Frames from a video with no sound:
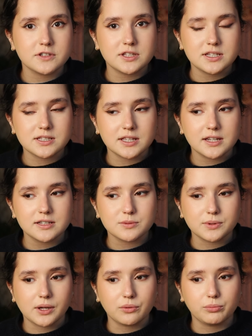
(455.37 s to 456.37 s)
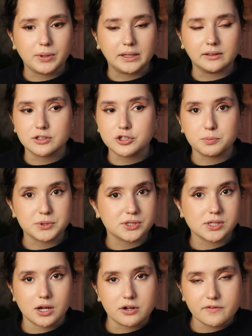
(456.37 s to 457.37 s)
to these things without being like super
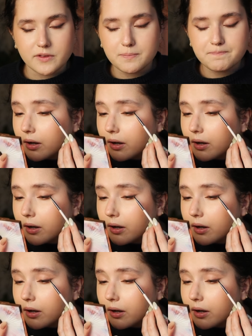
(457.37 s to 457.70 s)
scared of them.